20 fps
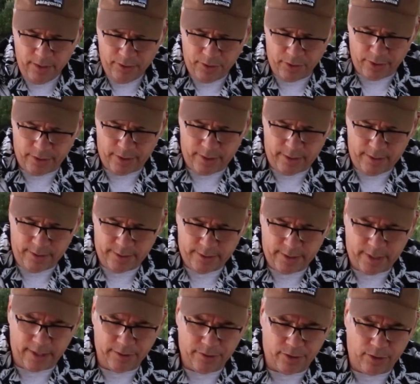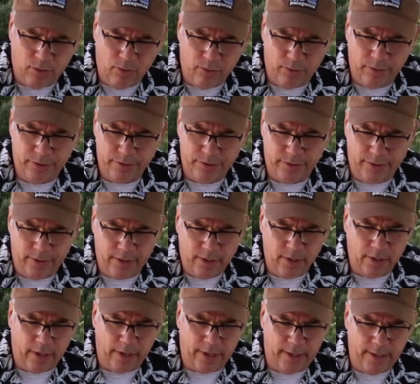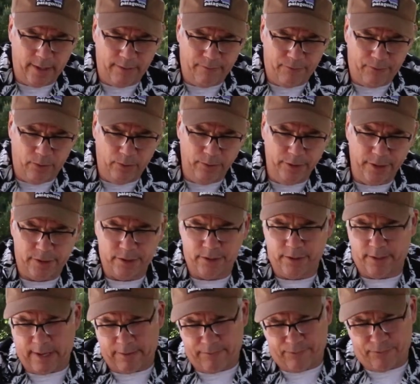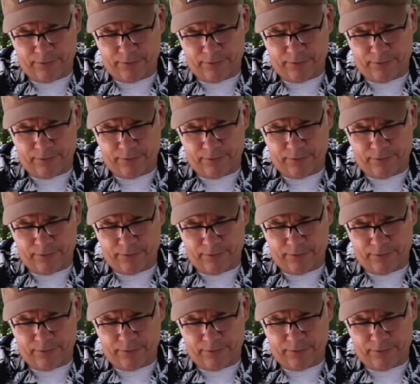you're going to take the corners of the kite and fold it to that